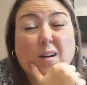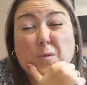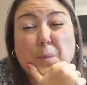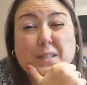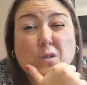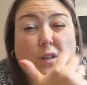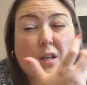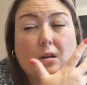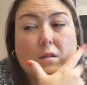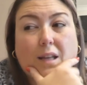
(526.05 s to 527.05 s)
I've always got the
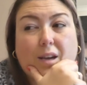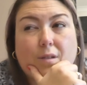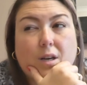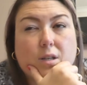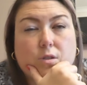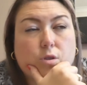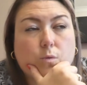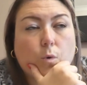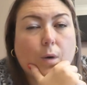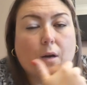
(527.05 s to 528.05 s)
yarn there and I can
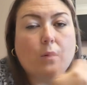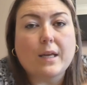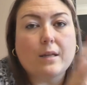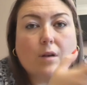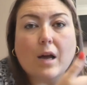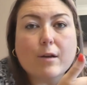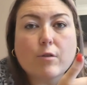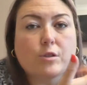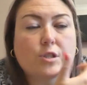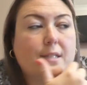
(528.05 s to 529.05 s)
just quickly like
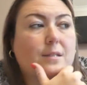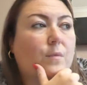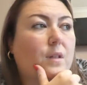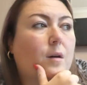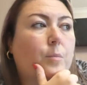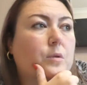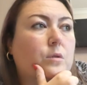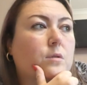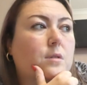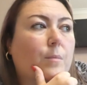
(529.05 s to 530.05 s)
crochet something up
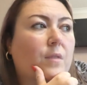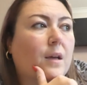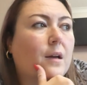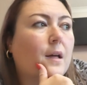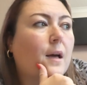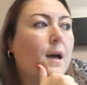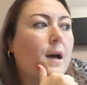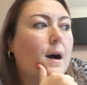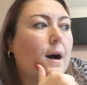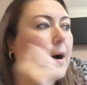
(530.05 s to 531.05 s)
or something.
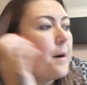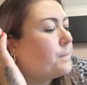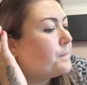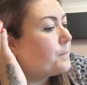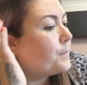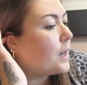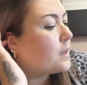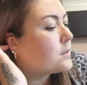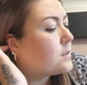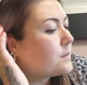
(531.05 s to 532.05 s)
Um,
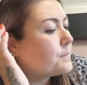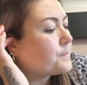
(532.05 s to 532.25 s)
but